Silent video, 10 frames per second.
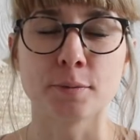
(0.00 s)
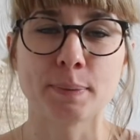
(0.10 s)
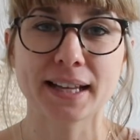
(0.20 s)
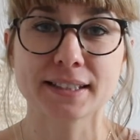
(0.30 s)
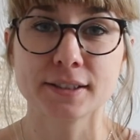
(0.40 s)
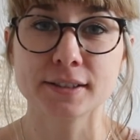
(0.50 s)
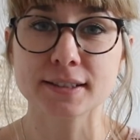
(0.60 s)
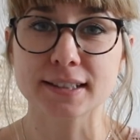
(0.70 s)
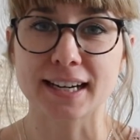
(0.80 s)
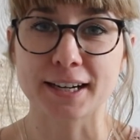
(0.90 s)
the
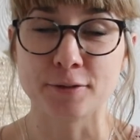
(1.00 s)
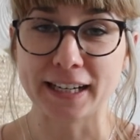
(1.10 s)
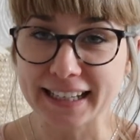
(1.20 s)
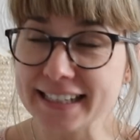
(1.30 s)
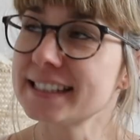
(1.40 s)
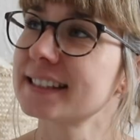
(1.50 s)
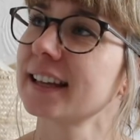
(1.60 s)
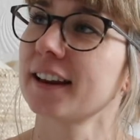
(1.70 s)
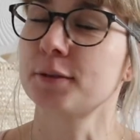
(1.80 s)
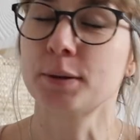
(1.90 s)
pattern that I released,
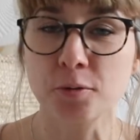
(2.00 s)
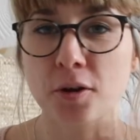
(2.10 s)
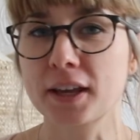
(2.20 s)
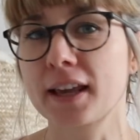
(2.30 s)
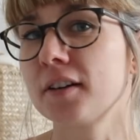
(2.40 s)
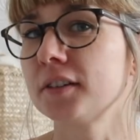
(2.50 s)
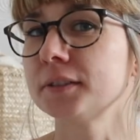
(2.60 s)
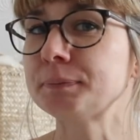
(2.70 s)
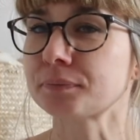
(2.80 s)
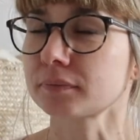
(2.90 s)
I've been working
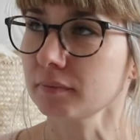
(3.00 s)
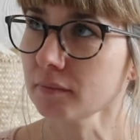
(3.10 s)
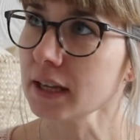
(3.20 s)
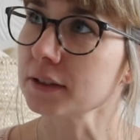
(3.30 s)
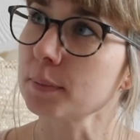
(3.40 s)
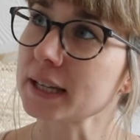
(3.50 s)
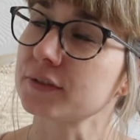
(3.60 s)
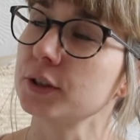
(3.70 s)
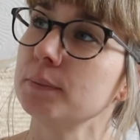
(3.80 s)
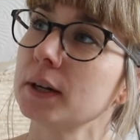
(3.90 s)
on the past
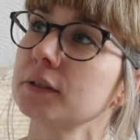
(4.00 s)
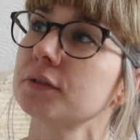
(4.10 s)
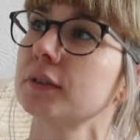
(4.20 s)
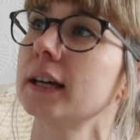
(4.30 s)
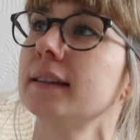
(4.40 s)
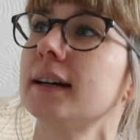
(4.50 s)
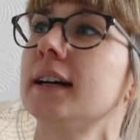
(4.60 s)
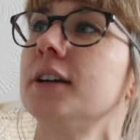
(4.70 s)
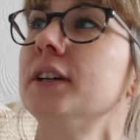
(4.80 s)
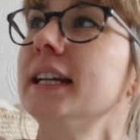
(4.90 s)
few months, and that
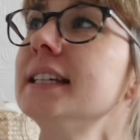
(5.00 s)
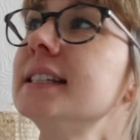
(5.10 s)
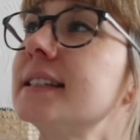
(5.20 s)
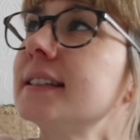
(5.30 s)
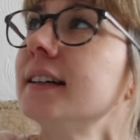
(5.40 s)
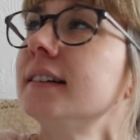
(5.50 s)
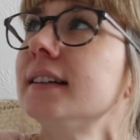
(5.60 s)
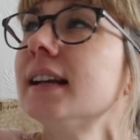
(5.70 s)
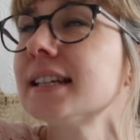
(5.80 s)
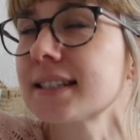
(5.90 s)
I released
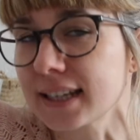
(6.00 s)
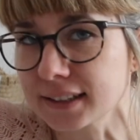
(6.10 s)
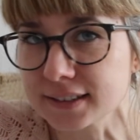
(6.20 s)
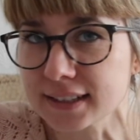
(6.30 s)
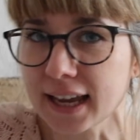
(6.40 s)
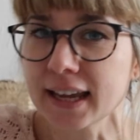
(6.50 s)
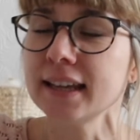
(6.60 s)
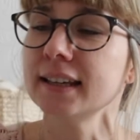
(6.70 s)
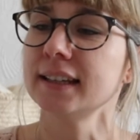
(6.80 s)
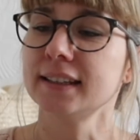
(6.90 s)
last Saturday,
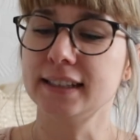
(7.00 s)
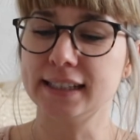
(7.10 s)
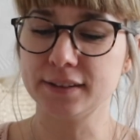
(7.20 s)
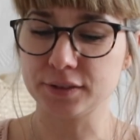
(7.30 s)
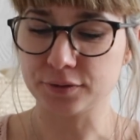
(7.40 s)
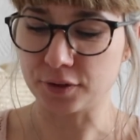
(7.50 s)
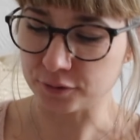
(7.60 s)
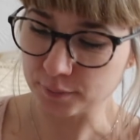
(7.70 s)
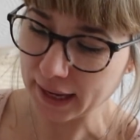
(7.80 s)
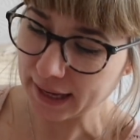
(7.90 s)
the 11th of
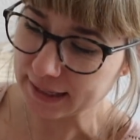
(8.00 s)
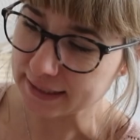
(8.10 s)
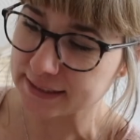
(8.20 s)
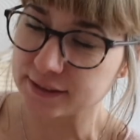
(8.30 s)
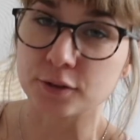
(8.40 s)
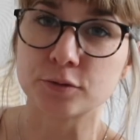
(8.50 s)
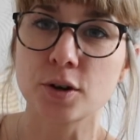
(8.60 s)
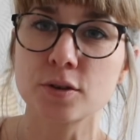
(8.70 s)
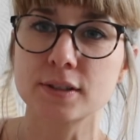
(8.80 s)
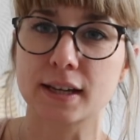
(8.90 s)
May, is the
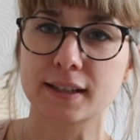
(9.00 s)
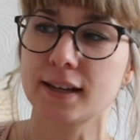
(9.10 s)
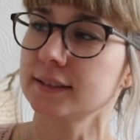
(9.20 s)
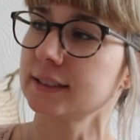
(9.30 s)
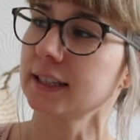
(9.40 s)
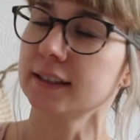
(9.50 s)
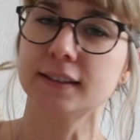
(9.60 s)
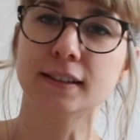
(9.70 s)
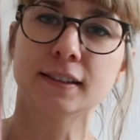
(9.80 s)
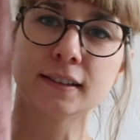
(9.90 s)
Rosa Cardigan.
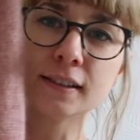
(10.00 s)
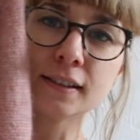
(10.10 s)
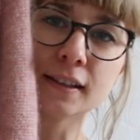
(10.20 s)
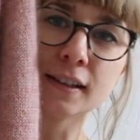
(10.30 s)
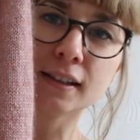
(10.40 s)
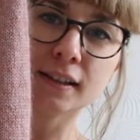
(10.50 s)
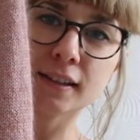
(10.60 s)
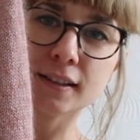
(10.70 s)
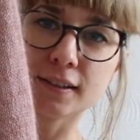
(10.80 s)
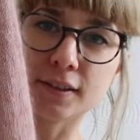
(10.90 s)

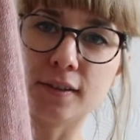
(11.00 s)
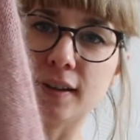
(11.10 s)
So